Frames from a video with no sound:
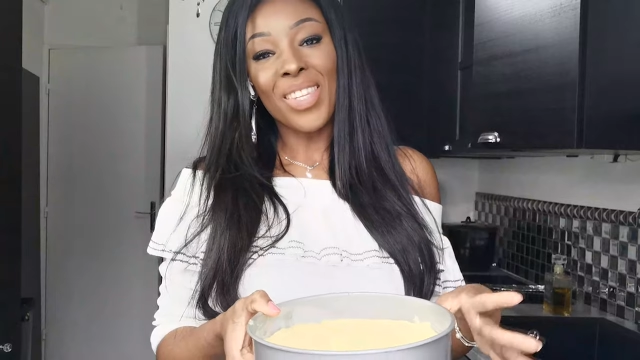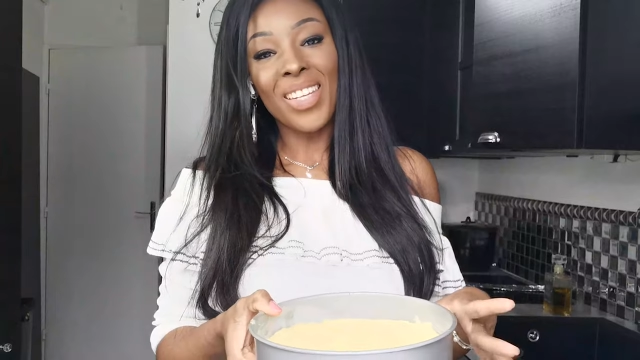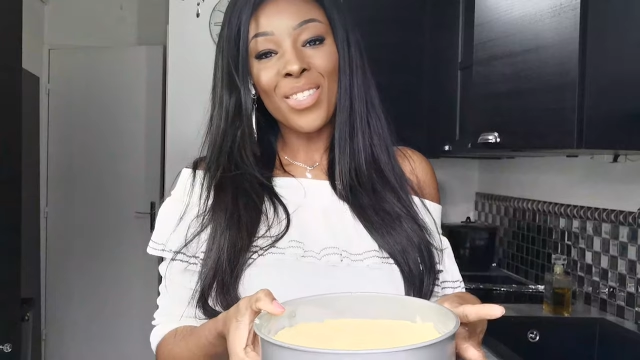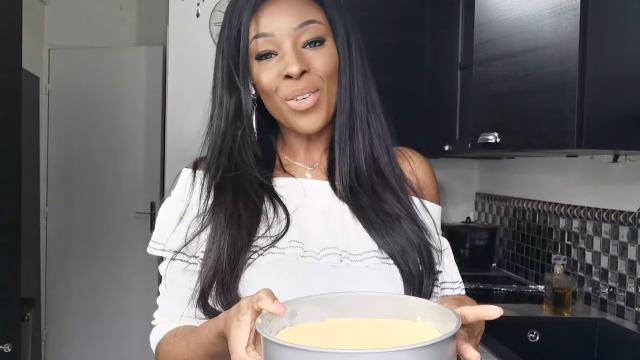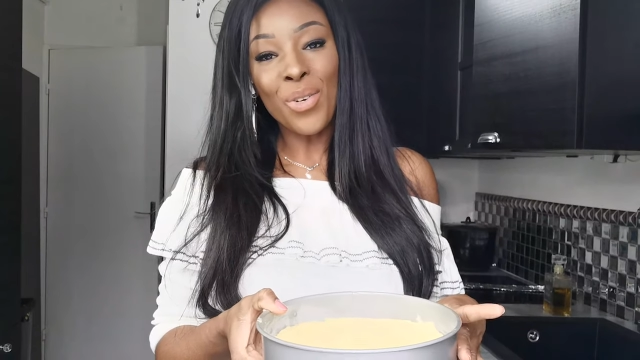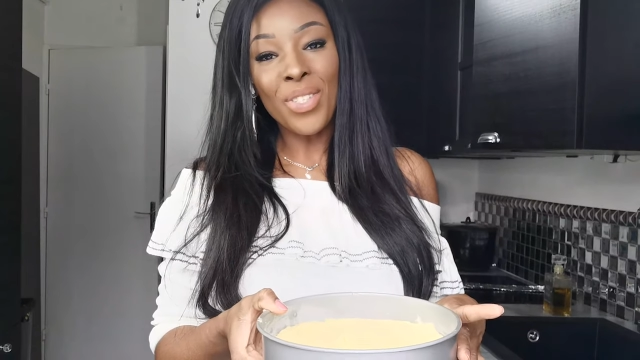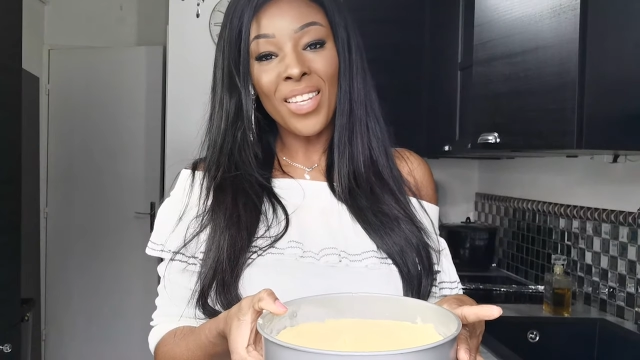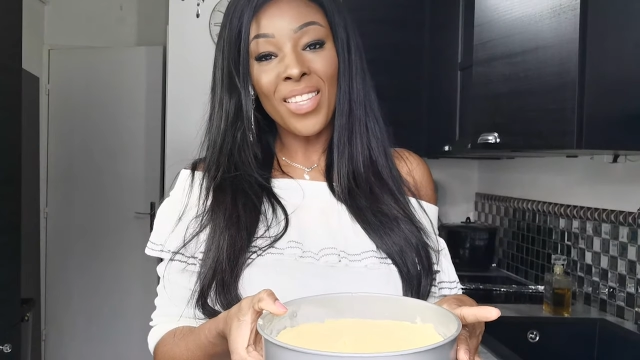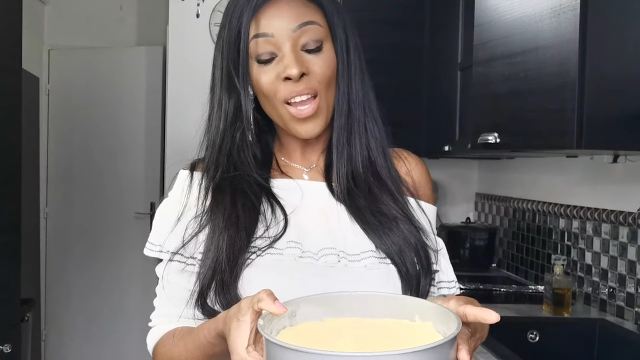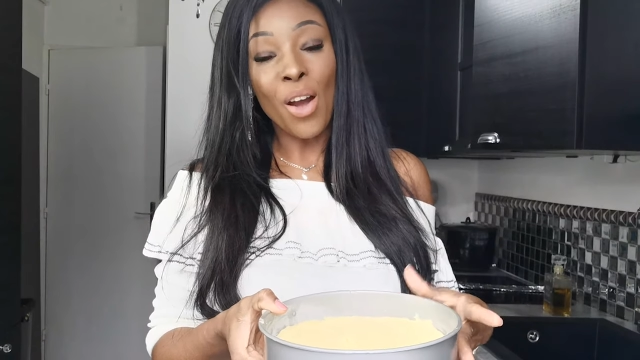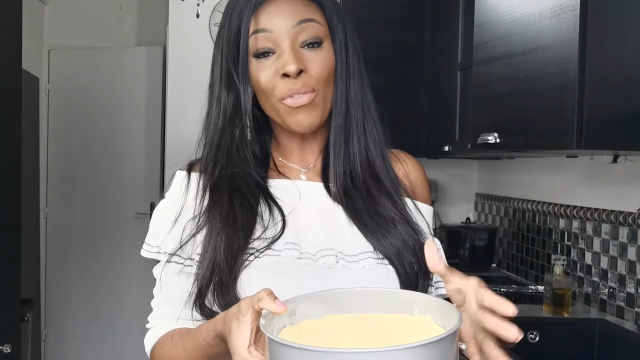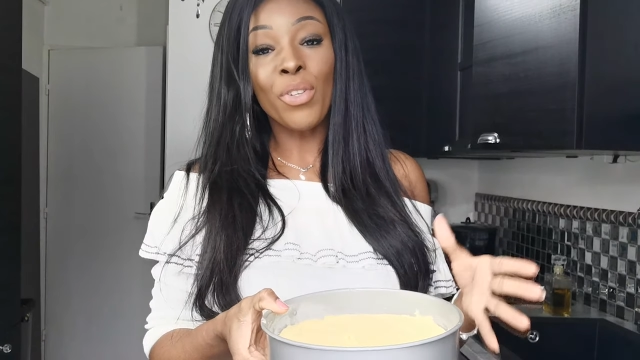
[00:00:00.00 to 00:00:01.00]
this goes in
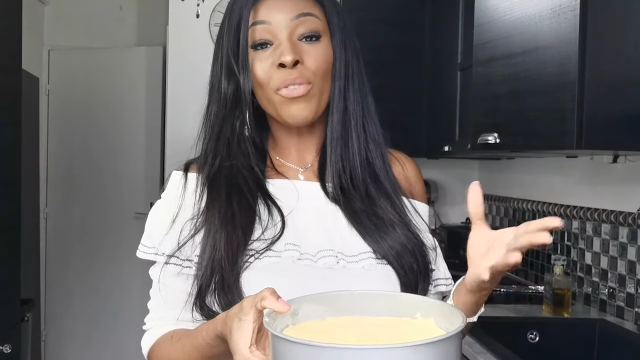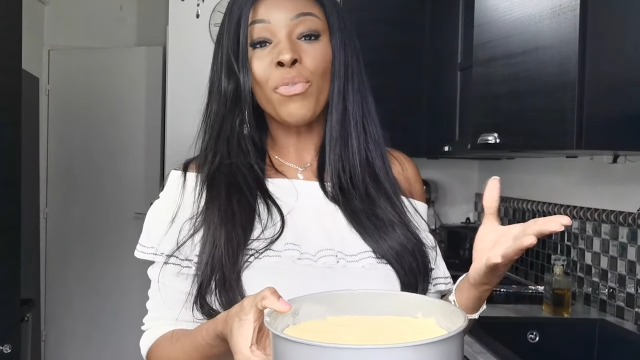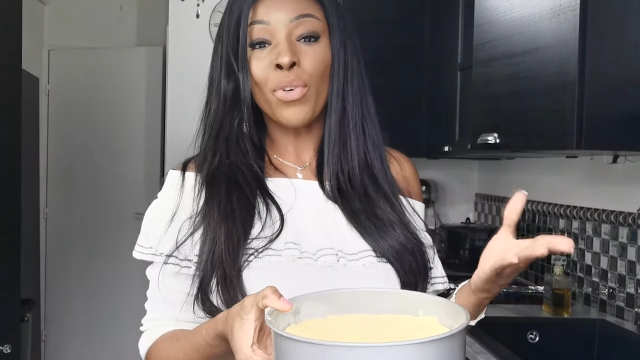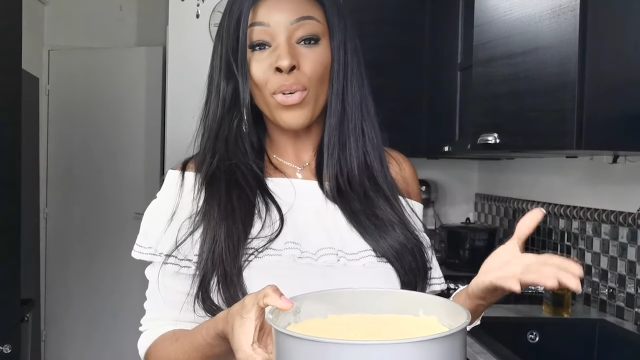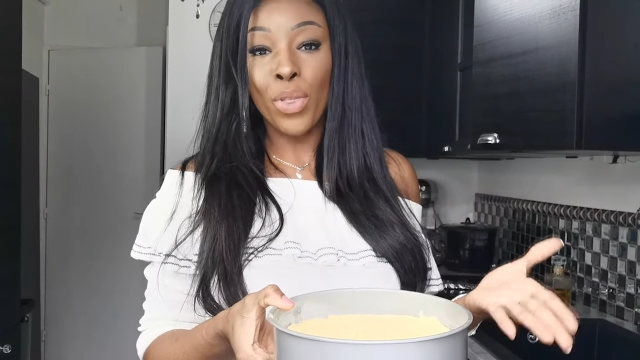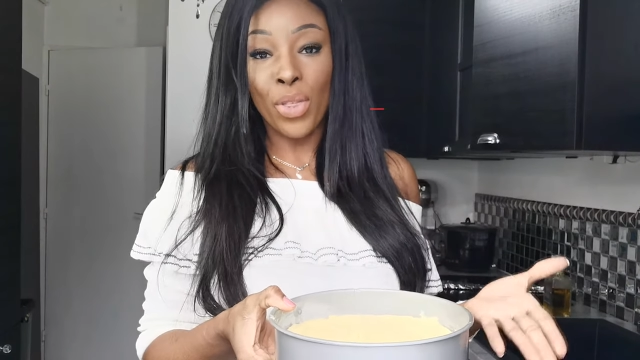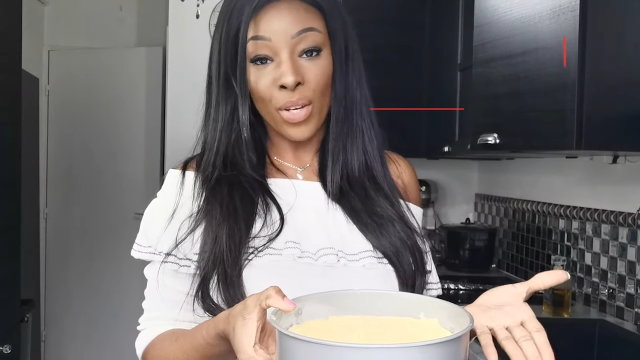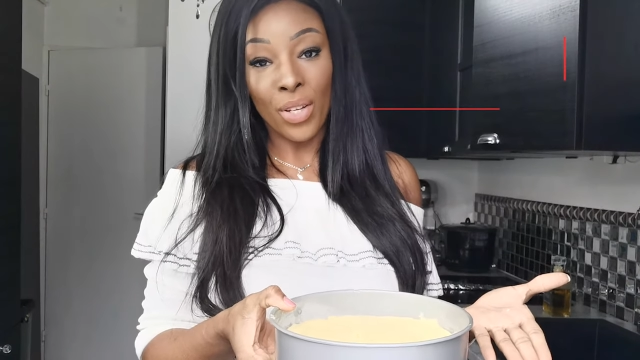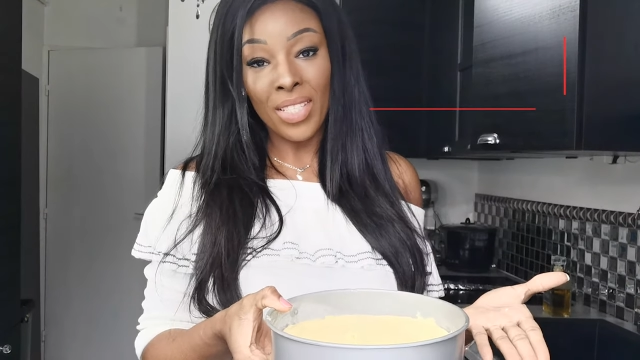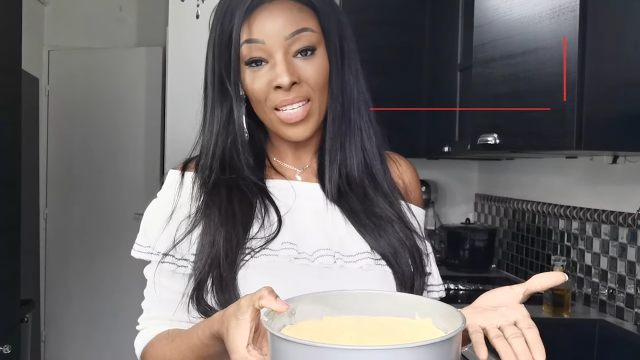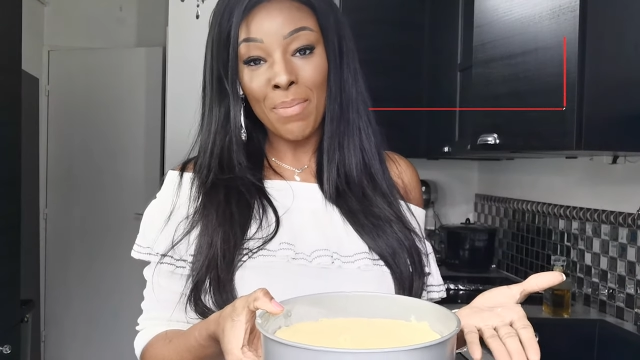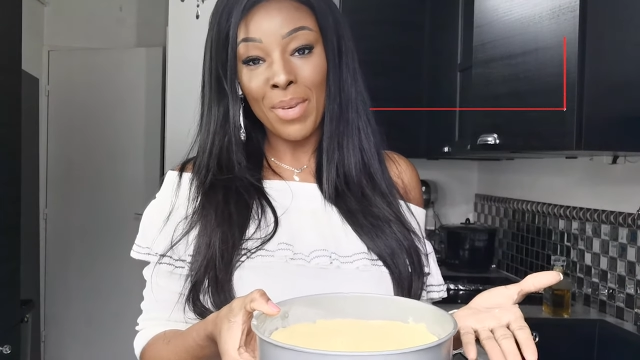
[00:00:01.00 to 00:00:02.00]
the oven for thirty